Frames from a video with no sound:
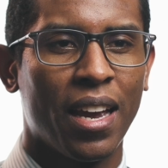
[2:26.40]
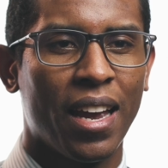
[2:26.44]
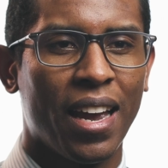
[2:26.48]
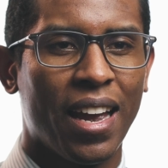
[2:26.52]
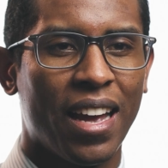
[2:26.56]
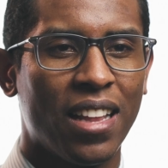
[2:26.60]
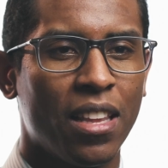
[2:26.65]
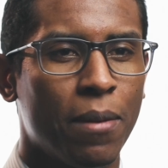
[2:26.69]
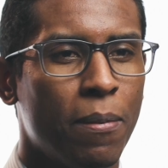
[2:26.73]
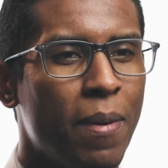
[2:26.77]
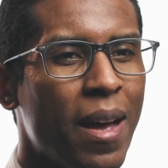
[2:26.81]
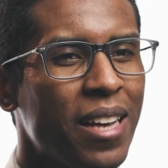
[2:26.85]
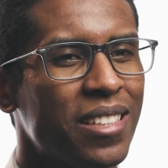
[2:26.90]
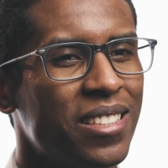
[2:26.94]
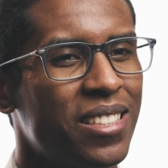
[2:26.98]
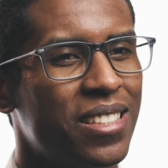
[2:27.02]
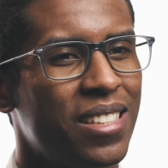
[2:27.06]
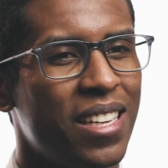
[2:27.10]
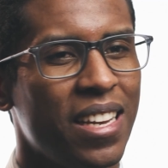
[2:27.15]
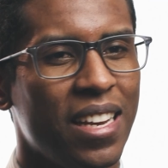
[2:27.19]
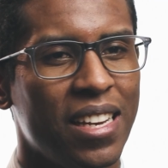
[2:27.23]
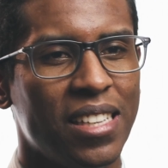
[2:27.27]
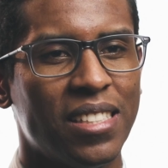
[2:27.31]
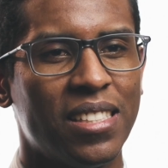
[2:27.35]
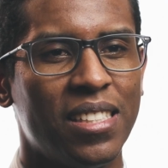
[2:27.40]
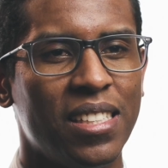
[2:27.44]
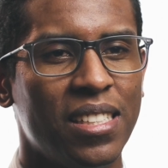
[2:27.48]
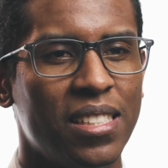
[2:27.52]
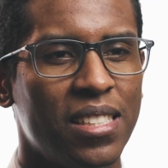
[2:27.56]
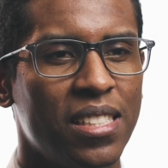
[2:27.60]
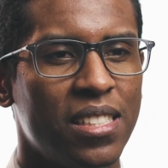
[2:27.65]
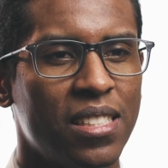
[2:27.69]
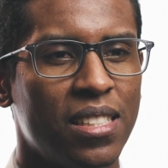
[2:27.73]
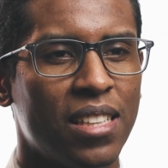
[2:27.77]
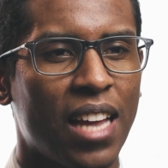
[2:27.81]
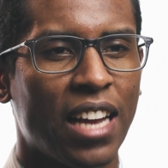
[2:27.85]
And the best thing is this
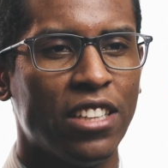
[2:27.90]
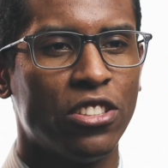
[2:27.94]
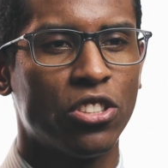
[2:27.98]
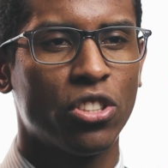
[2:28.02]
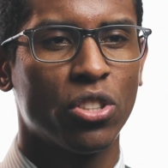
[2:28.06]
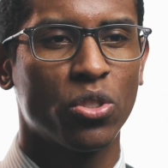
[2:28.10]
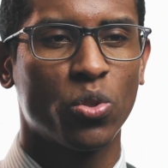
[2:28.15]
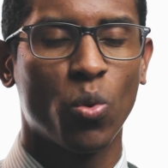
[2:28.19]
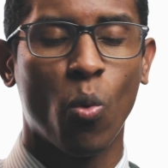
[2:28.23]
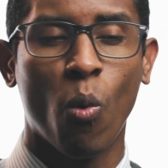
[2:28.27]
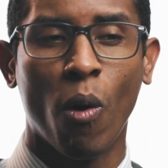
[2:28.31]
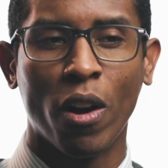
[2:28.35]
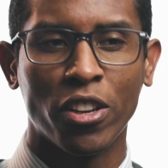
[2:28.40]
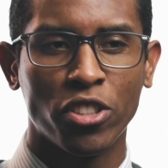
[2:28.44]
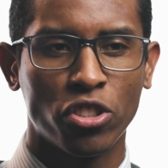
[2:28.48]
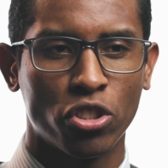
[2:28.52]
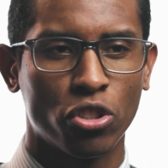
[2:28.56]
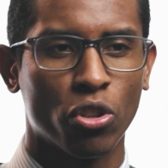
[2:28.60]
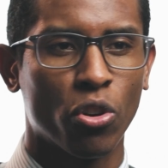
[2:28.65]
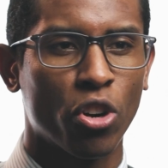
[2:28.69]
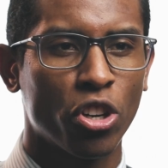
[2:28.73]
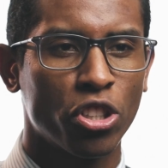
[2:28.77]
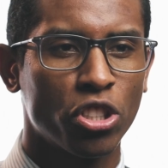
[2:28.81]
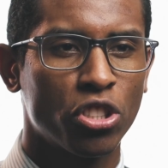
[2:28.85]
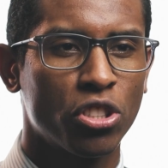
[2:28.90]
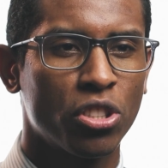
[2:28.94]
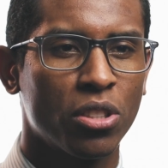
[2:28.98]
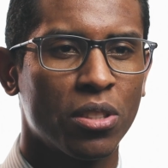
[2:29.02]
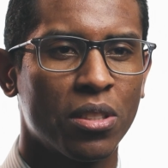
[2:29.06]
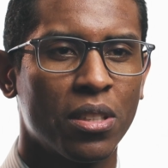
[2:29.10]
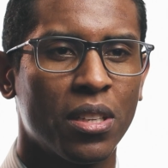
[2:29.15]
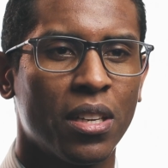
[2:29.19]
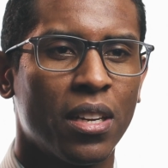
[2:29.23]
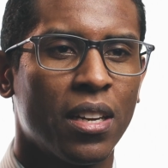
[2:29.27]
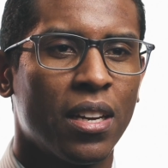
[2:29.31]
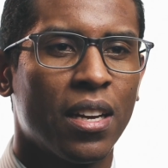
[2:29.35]
is not just one church,
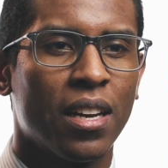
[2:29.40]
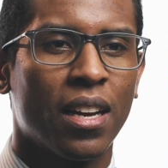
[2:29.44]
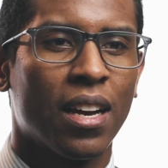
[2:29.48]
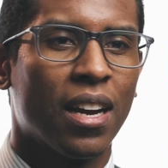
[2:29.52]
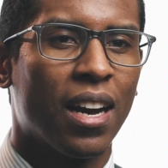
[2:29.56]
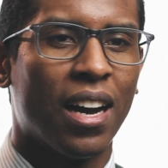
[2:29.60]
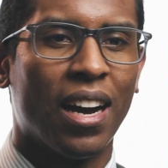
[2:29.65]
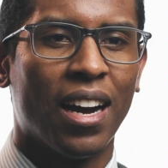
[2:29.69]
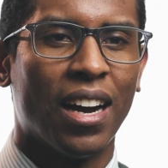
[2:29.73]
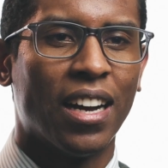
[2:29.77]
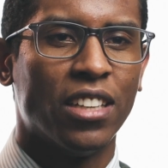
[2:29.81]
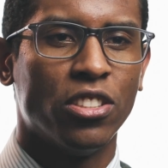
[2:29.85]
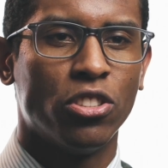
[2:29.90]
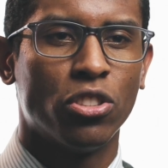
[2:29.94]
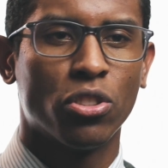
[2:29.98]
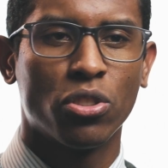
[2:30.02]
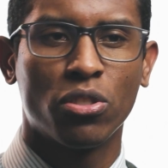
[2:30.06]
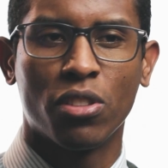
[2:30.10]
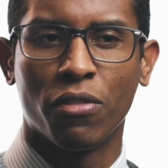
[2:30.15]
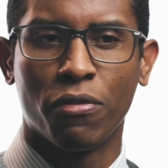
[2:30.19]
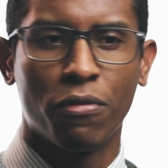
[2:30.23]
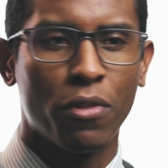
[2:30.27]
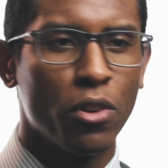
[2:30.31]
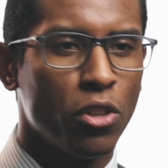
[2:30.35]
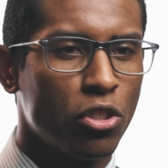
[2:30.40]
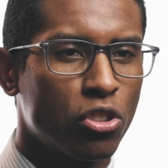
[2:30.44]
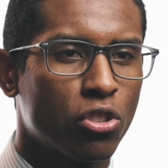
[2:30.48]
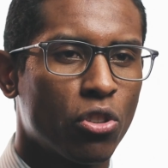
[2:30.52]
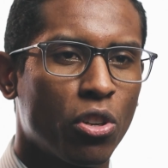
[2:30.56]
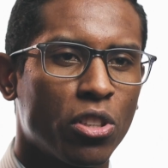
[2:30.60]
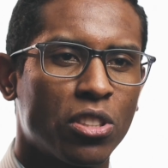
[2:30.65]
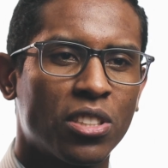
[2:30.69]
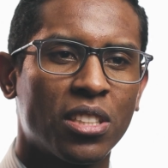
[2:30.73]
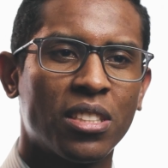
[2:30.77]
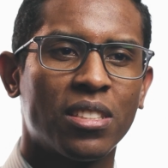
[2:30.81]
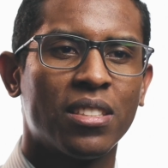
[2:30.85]
just a few
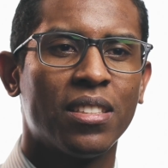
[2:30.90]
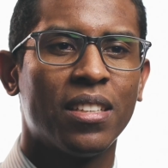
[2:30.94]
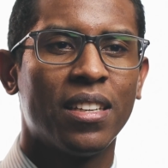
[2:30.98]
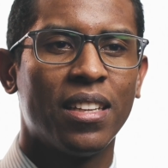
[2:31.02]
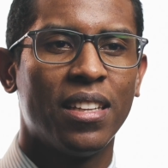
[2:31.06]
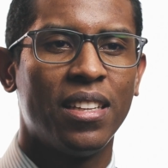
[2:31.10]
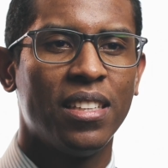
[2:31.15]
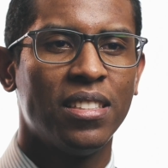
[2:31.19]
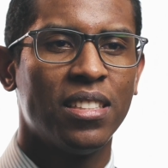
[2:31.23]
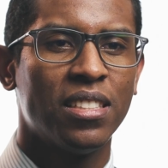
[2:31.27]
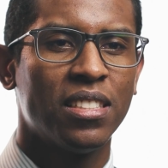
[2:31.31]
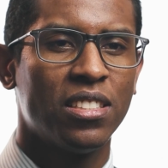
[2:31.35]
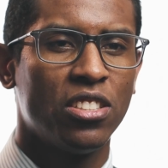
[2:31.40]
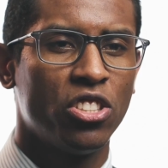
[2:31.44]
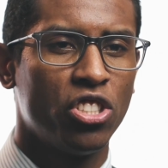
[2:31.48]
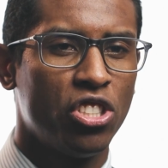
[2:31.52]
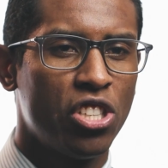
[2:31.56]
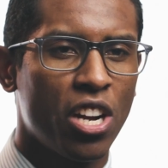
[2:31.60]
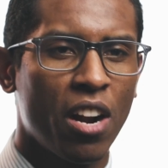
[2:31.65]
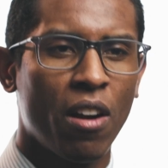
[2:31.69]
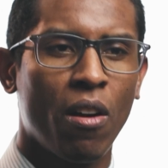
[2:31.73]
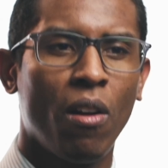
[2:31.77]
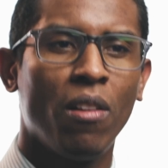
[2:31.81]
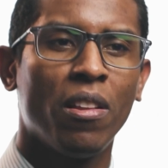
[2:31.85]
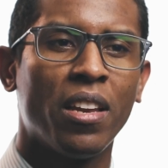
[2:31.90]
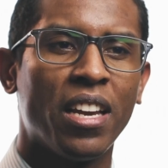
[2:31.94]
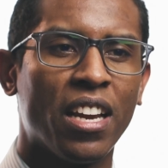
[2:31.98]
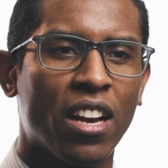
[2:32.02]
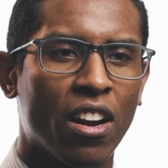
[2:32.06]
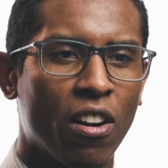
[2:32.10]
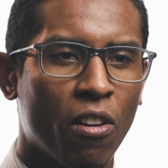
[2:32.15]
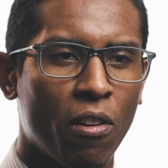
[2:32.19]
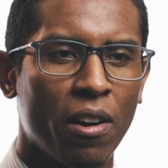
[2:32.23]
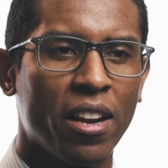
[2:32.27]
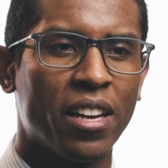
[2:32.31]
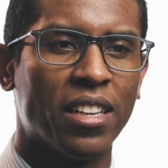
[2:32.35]
churches. This is a general
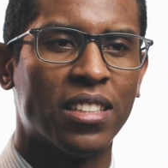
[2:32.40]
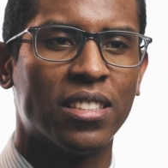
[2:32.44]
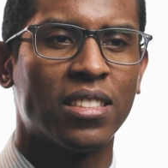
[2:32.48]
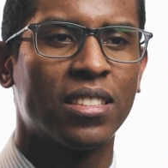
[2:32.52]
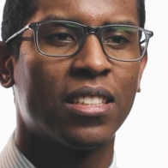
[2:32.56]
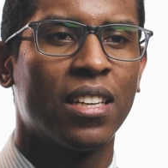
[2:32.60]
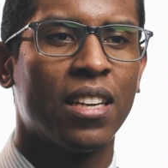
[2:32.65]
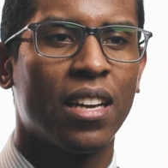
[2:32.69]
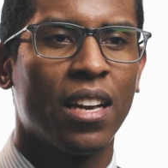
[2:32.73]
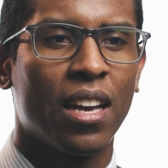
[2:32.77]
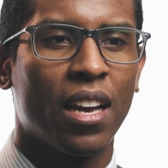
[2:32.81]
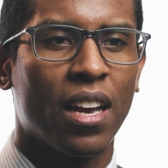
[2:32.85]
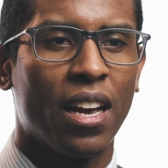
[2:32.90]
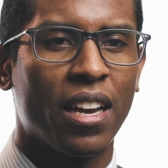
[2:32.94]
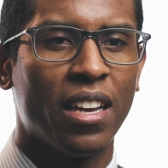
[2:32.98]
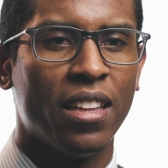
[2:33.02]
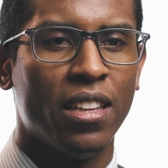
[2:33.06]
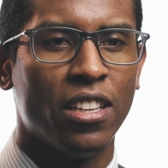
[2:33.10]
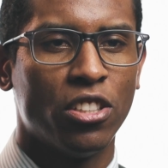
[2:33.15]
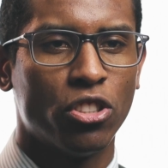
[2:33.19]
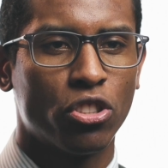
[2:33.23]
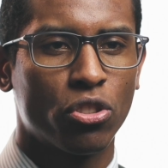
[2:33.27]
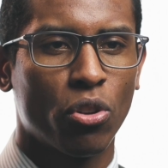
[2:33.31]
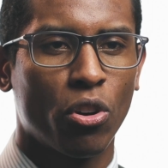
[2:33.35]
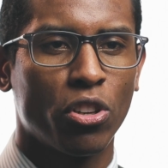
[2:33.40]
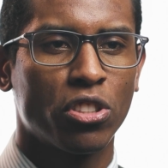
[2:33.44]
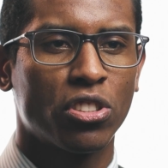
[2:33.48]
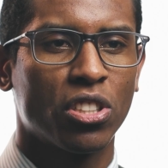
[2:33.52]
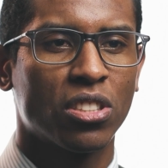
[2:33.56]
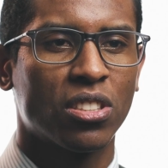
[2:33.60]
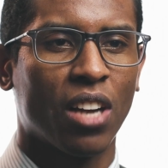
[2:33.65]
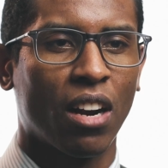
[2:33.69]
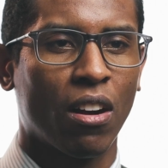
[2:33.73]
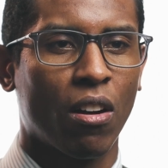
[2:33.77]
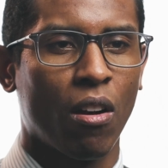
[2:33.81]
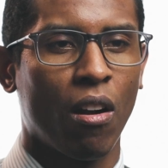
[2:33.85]
increase in the
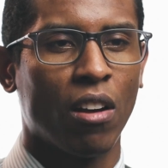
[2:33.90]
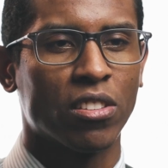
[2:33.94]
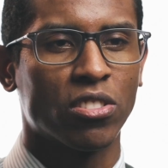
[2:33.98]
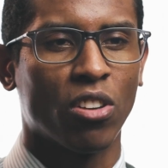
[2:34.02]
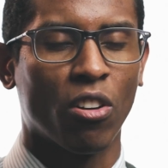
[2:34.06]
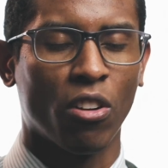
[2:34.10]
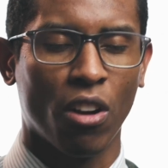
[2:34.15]
churches across our